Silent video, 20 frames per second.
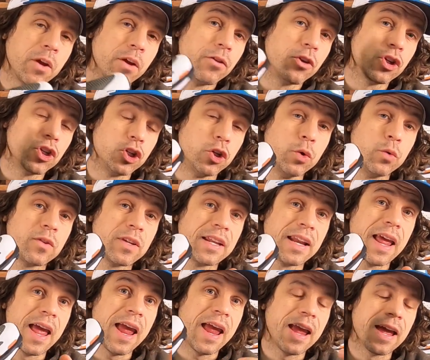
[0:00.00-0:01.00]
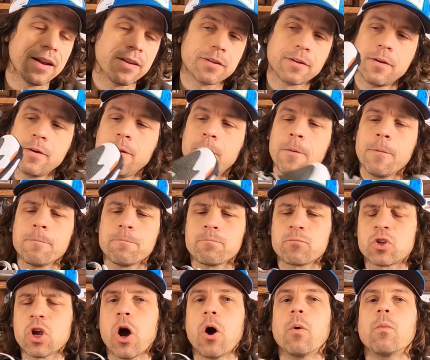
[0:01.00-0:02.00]
the shoes in hand.
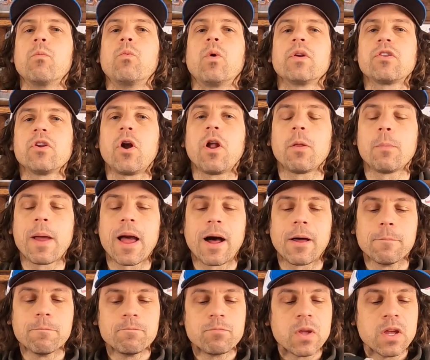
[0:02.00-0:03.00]
So what's it all about?